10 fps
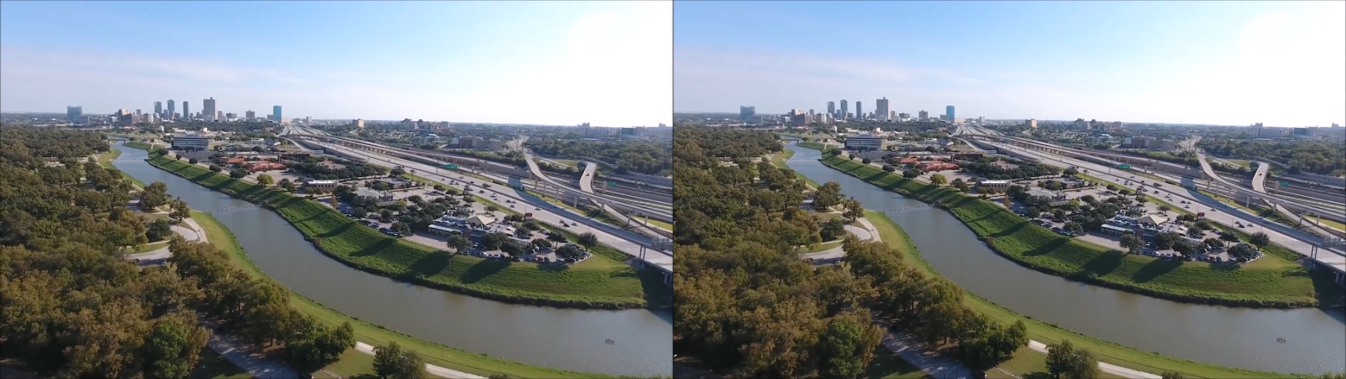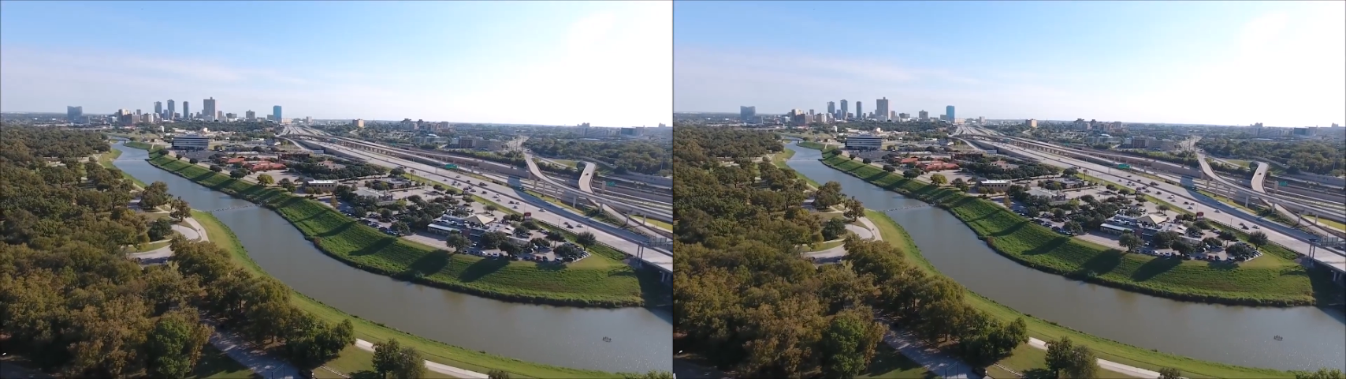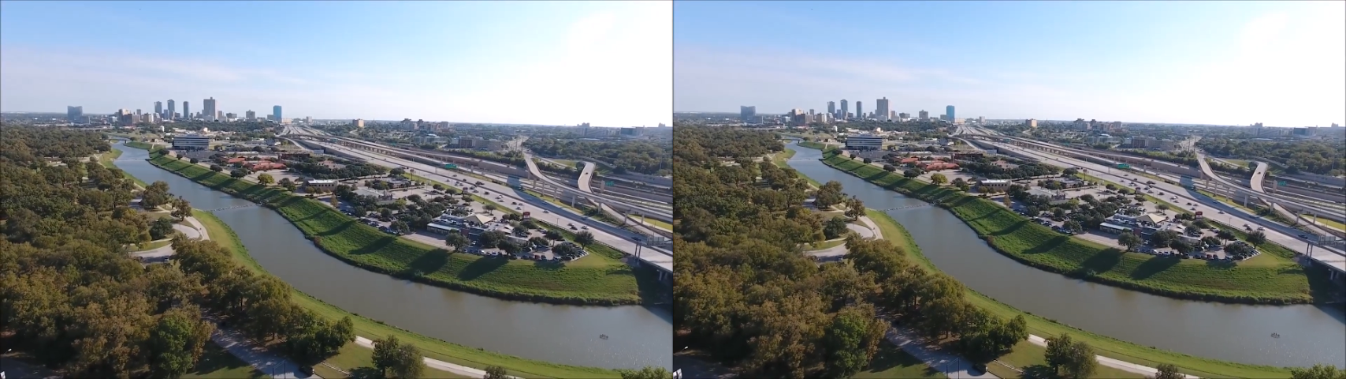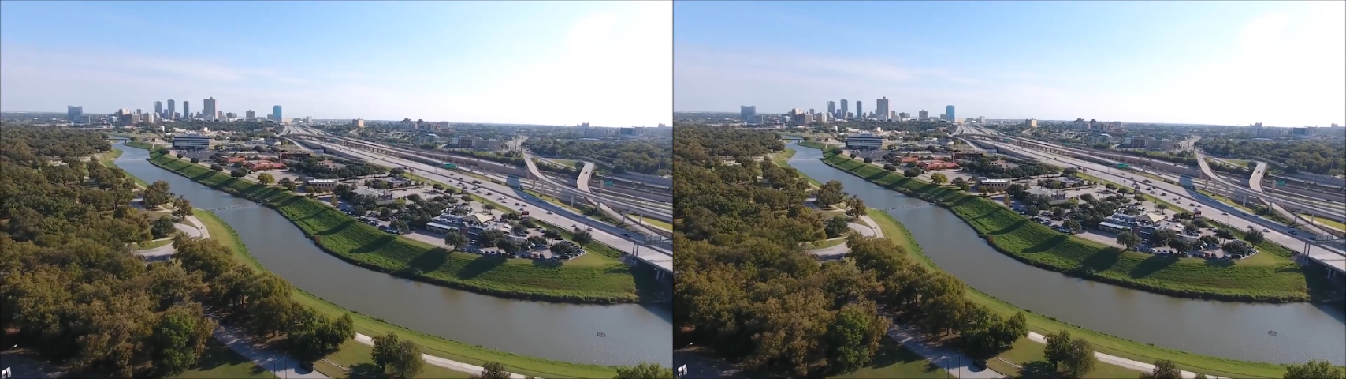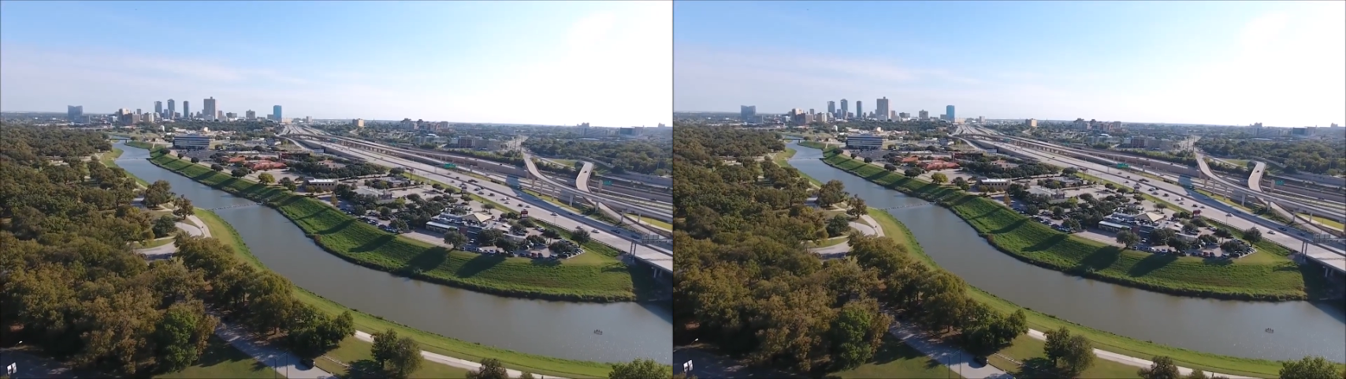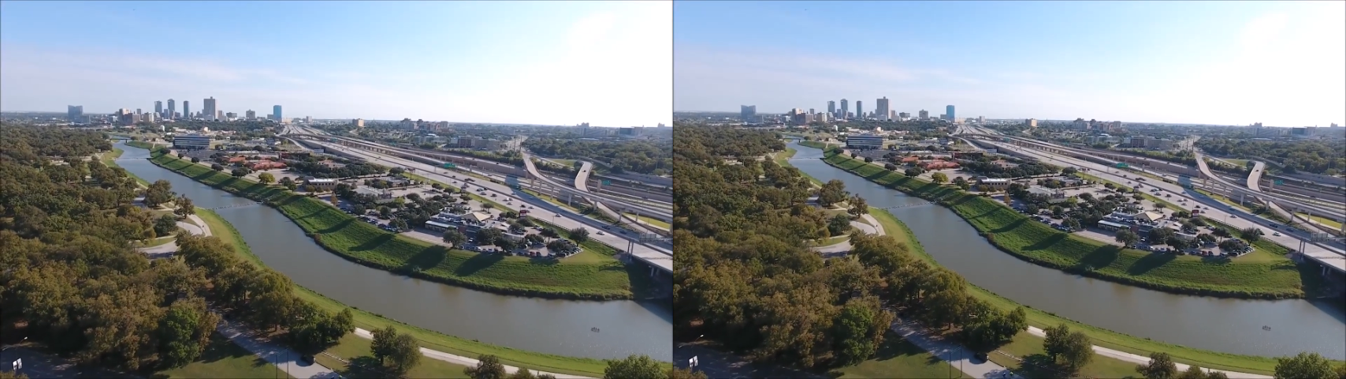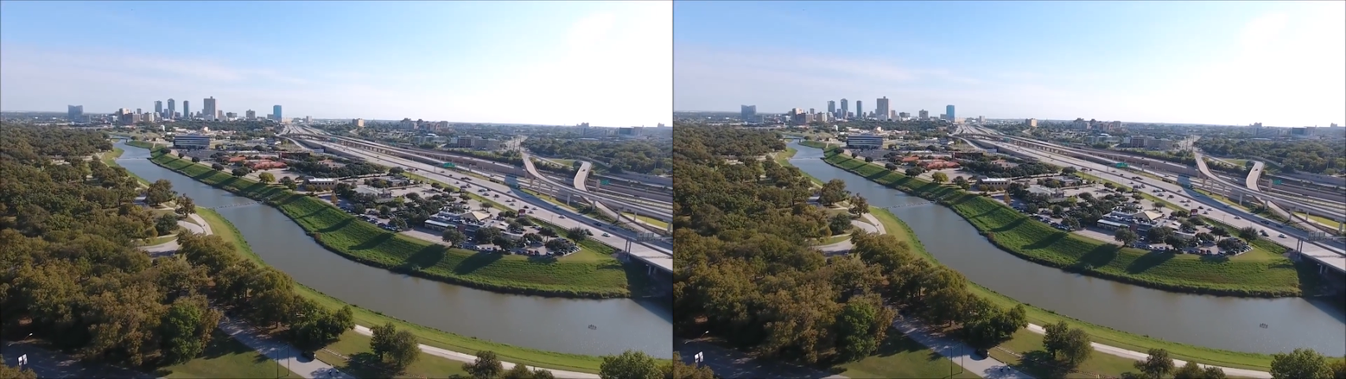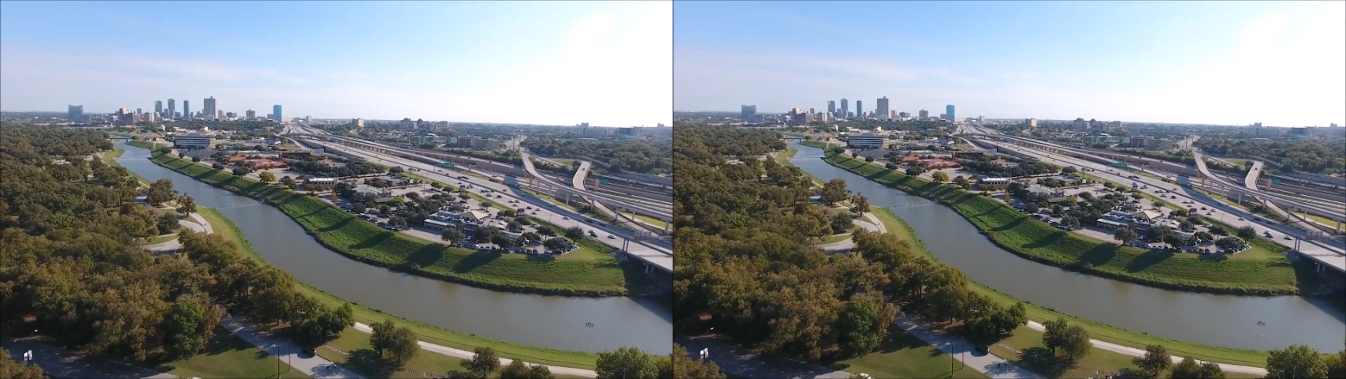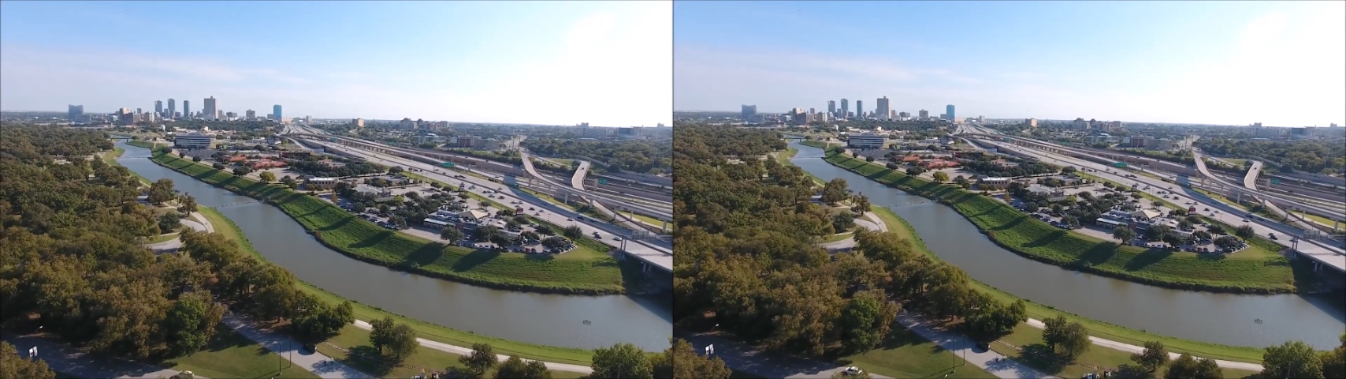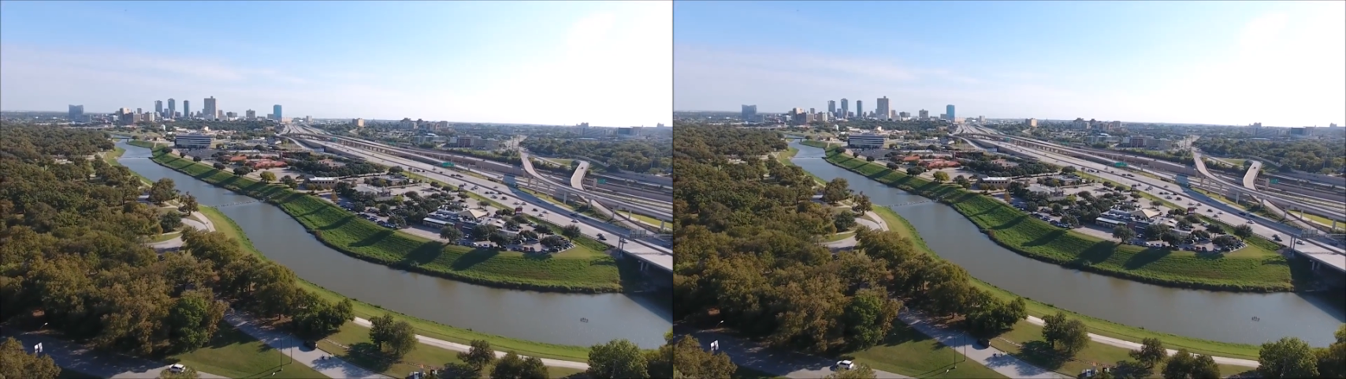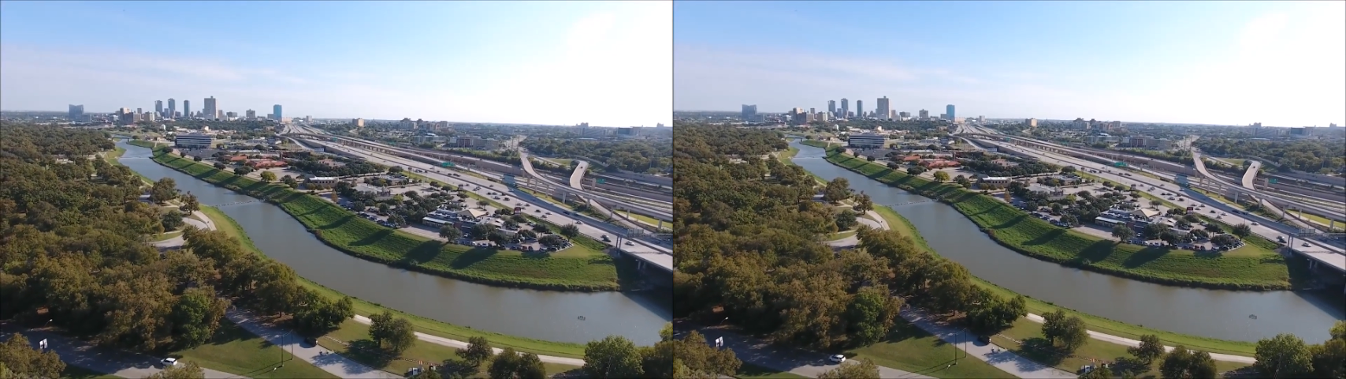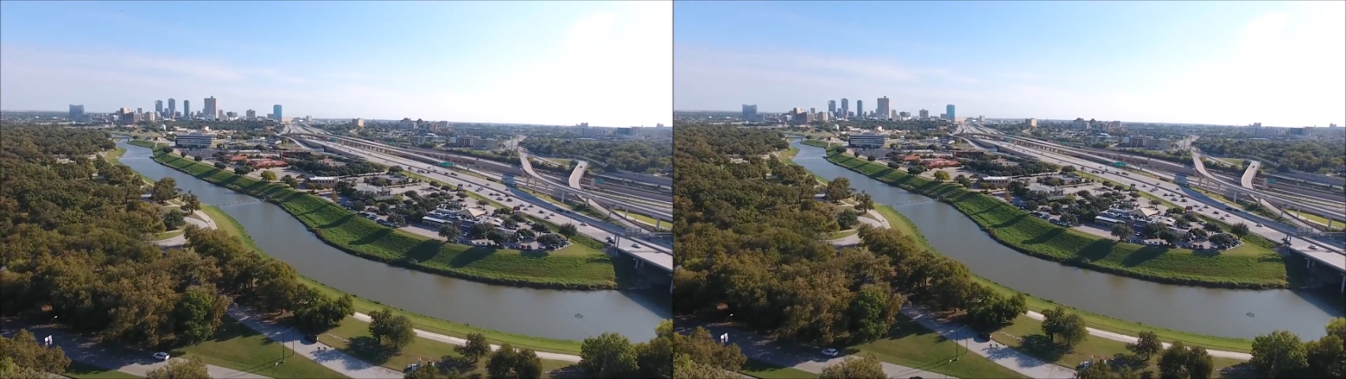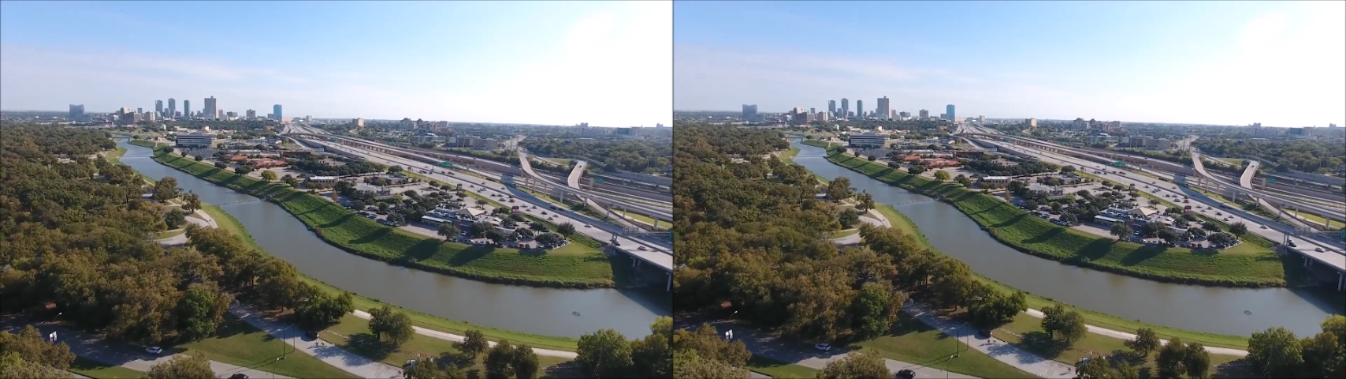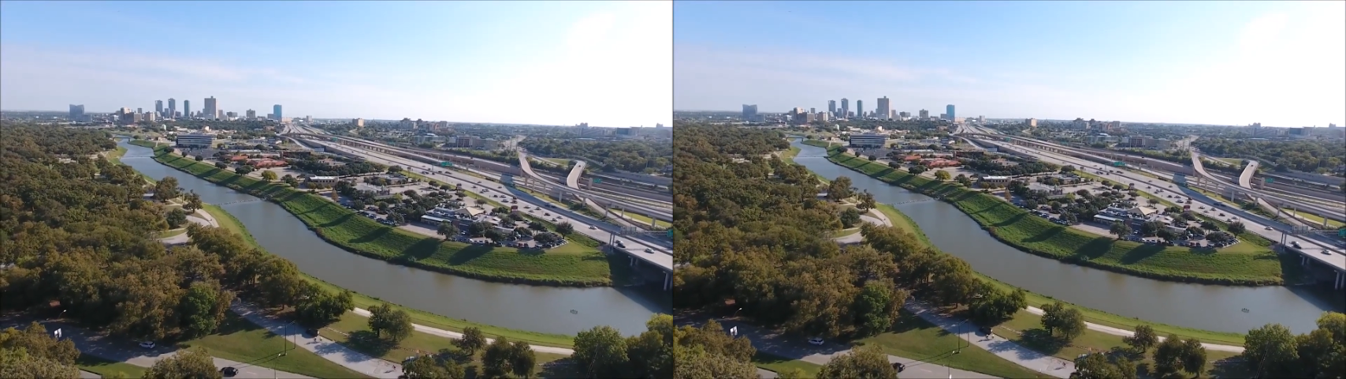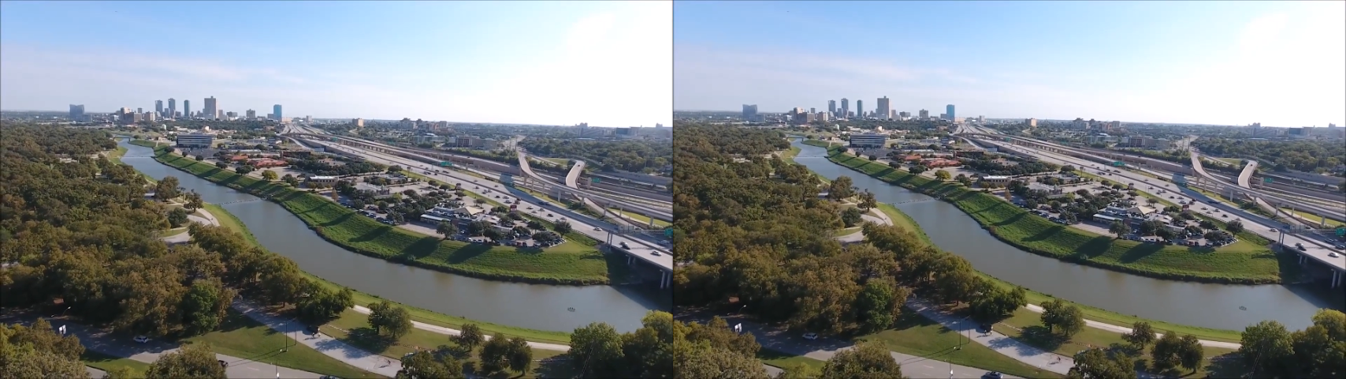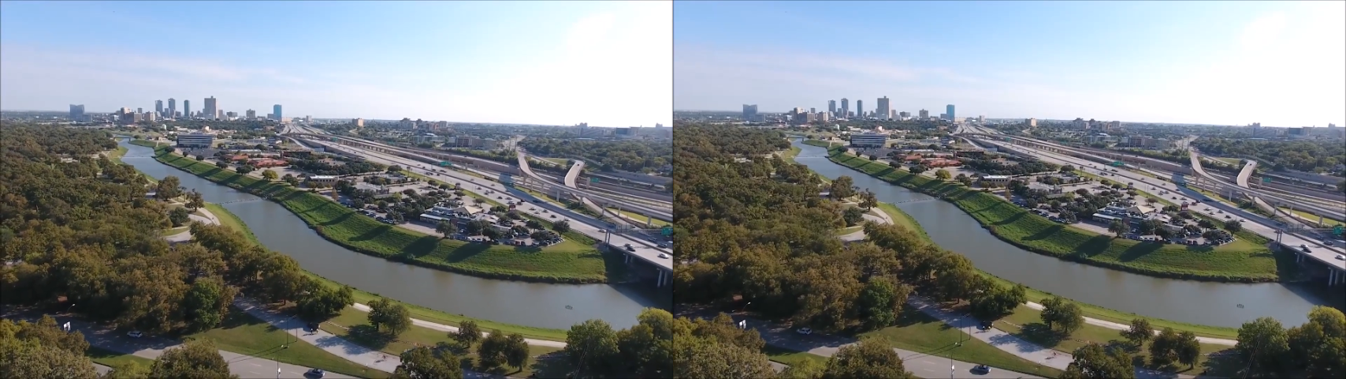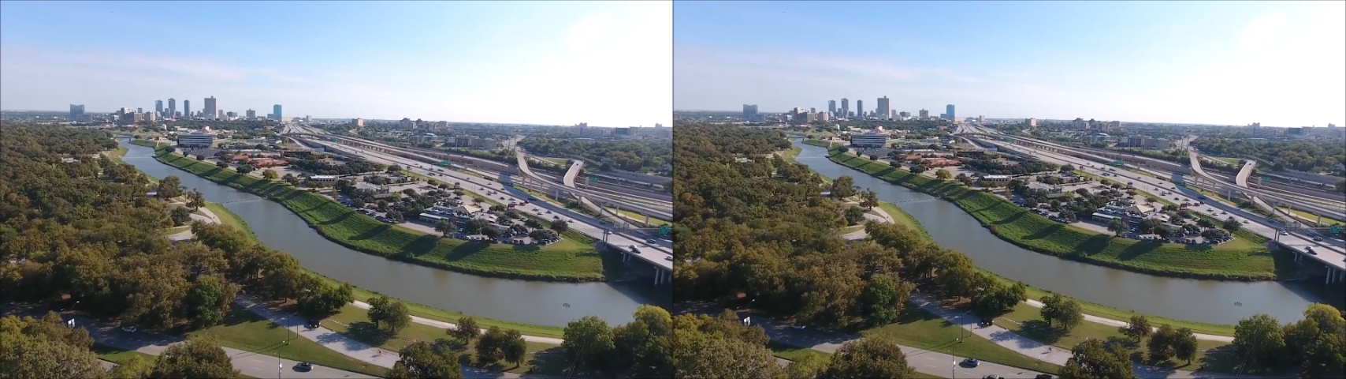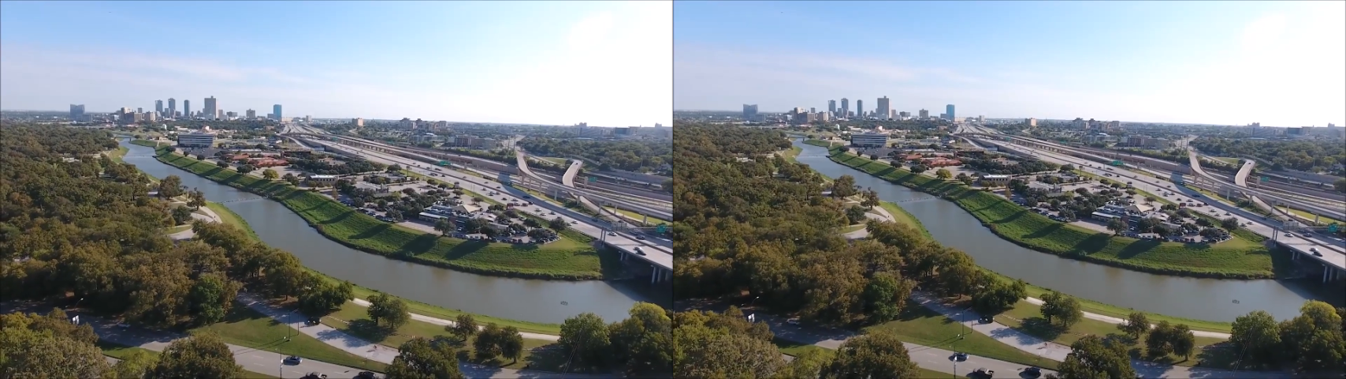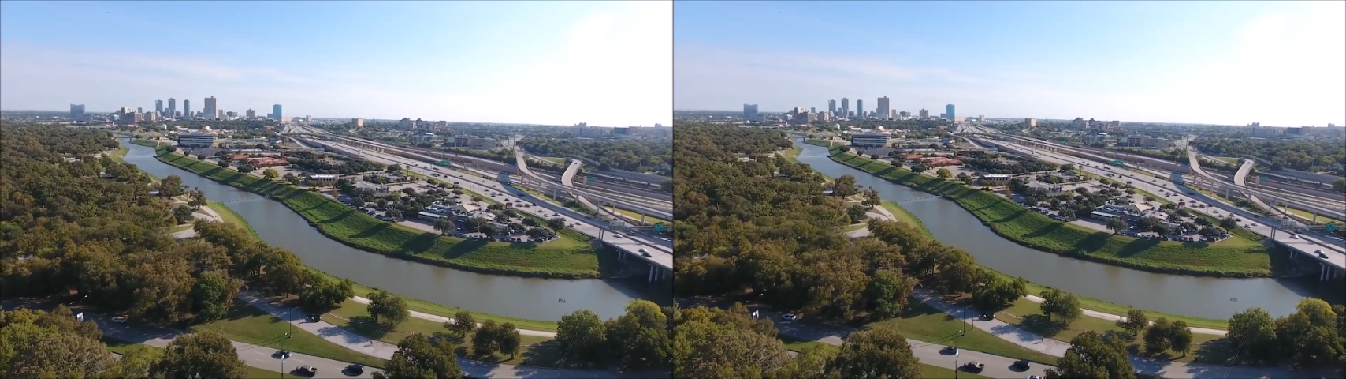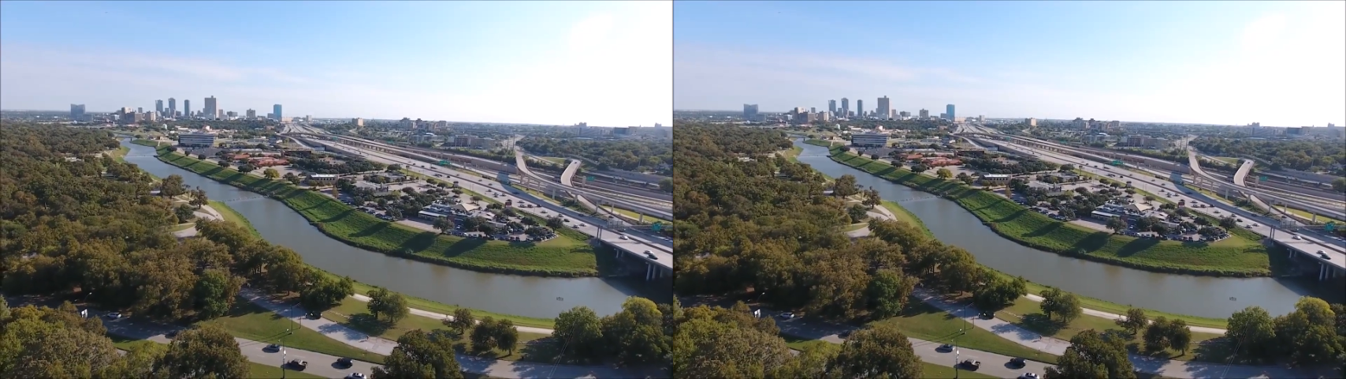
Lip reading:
Nobody's mouth can be seen.